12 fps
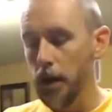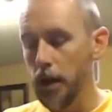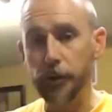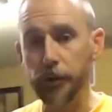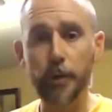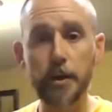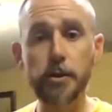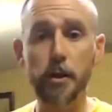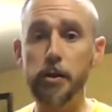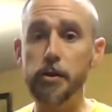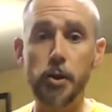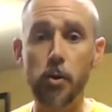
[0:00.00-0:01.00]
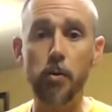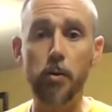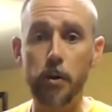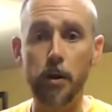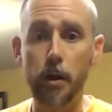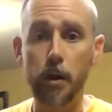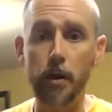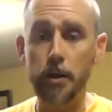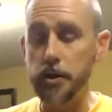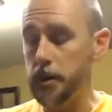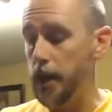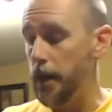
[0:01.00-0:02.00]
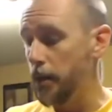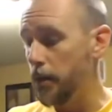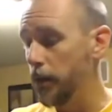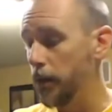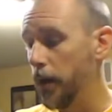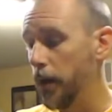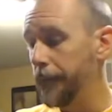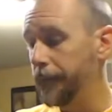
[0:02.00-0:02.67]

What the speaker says: So 3 is a good score on our scale.